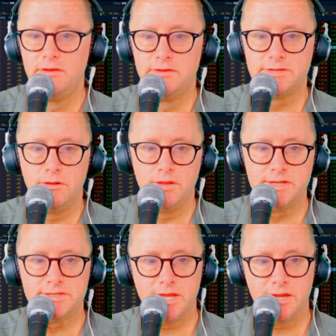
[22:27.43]
So
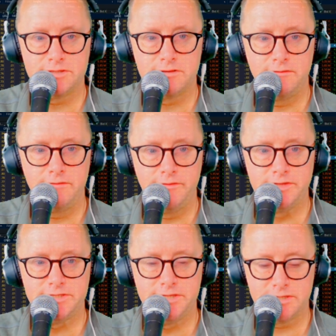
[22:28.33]
let's say conservatively
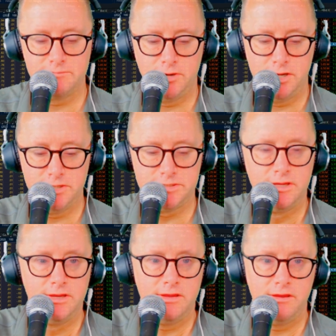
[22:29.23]
6 months.
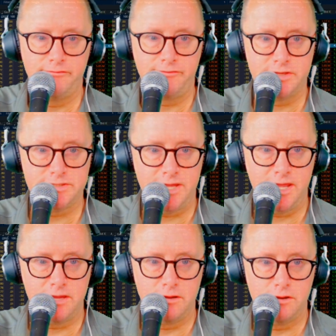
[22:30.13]
If
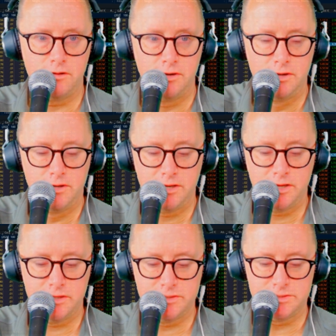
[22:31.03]
contango
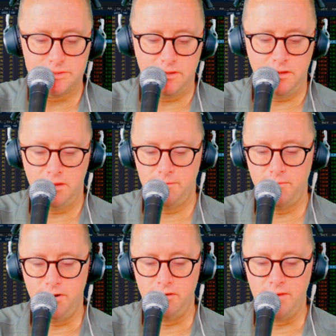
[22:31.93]
is
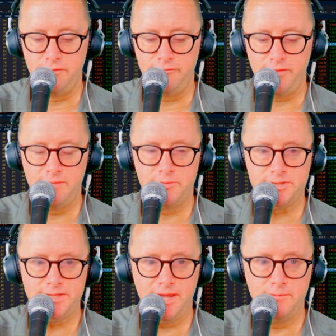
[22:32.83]
around
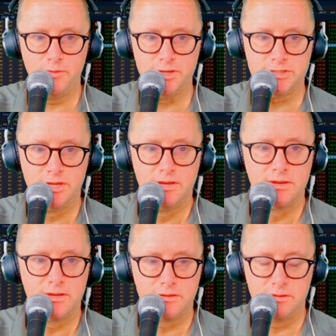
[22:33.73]
5%, which
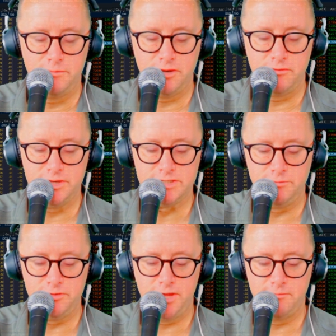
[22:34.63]
could be a
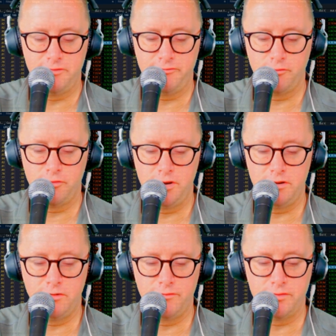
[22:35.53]
reasonable number for it
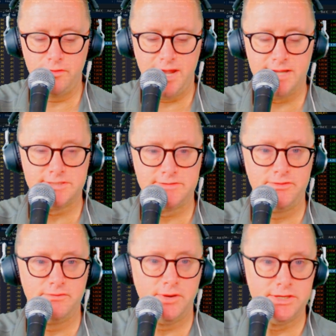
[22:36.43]
over the last
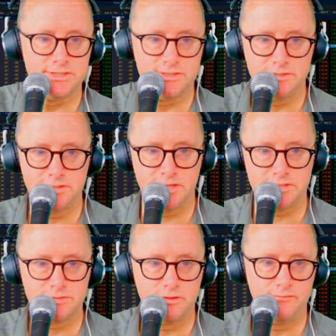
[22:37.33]
few months, that's
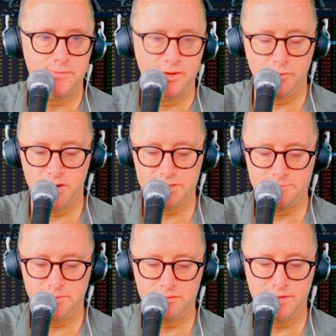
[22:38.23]
sort of been where it's
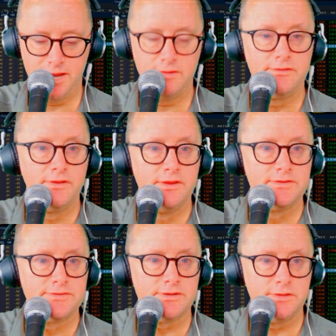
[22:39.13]
been around.
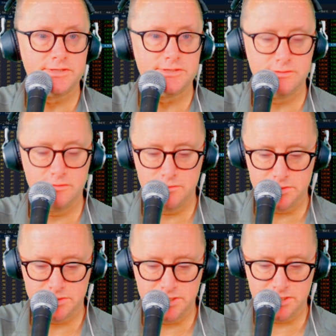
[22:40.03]
So let's do
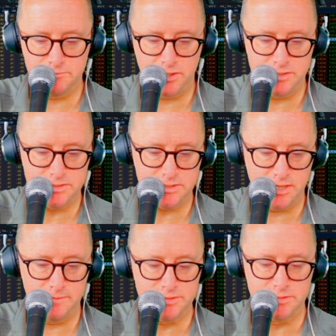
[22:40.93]
6 months
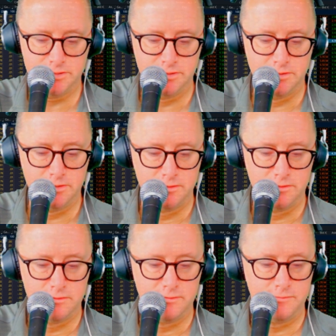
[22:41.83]
times
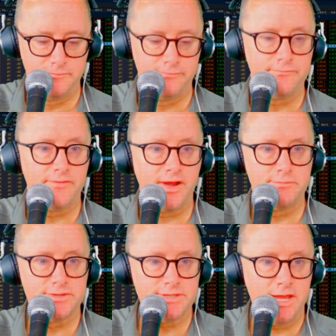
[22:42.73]

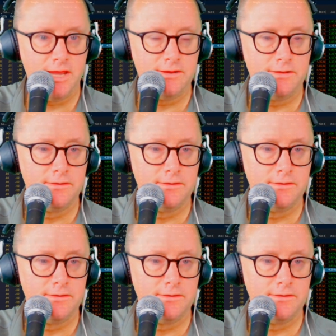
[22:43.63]
5%.